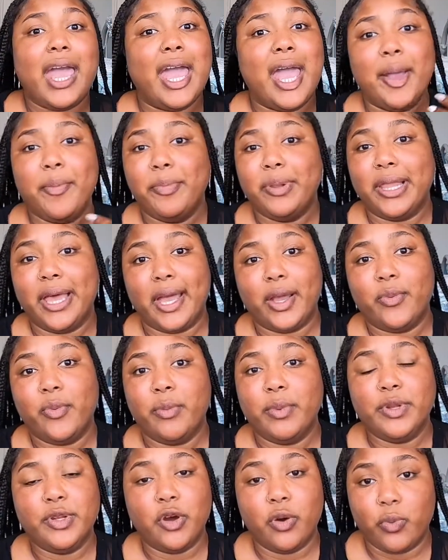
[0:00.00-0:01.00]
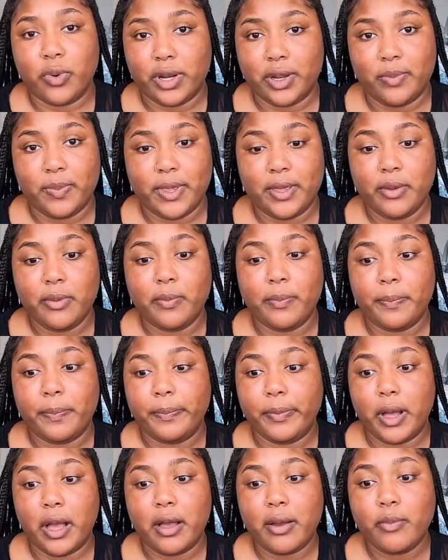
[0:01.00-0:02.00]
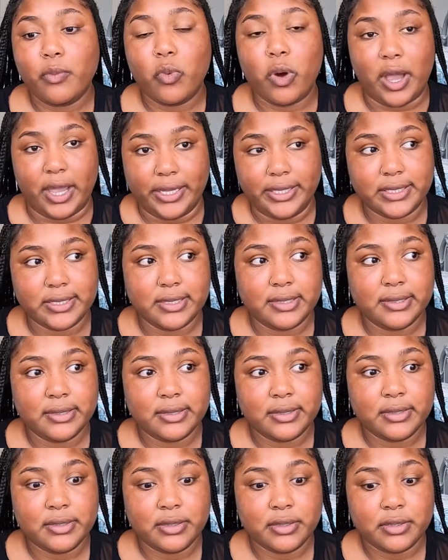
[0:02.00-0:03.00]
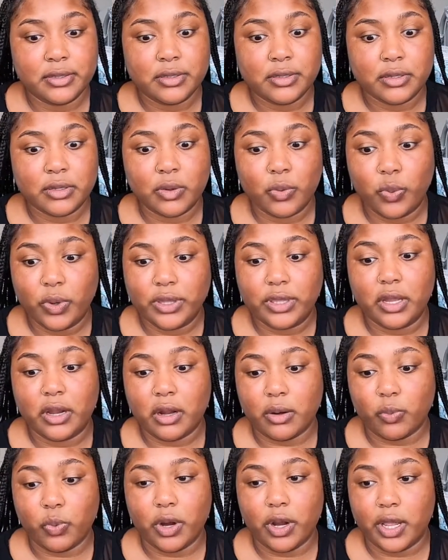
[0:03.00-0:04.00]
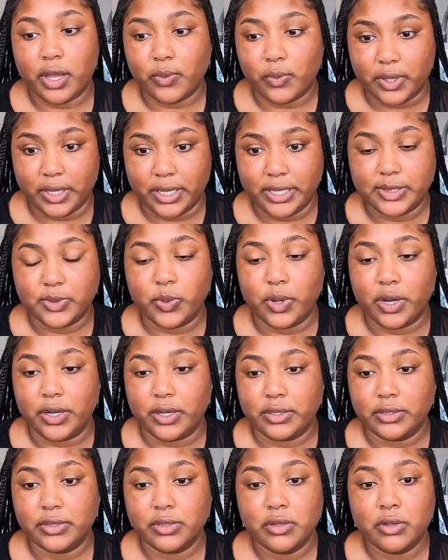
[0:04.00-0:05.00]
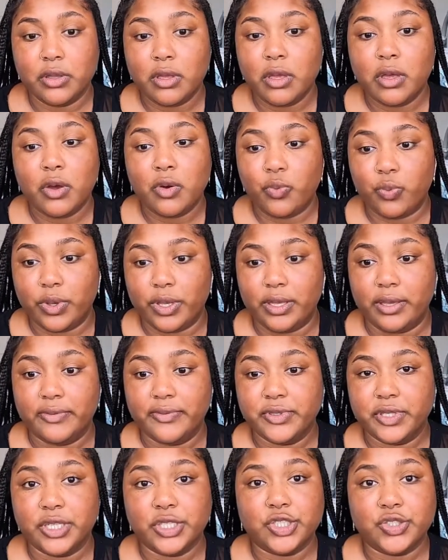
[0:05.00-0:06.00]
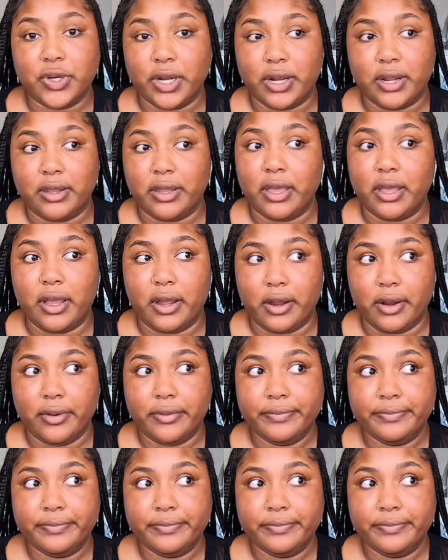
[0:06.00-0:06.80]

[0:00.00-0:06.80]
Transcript: And black women don't want to be um white when they're wearing wigs, wearing weaves and straightening their hair.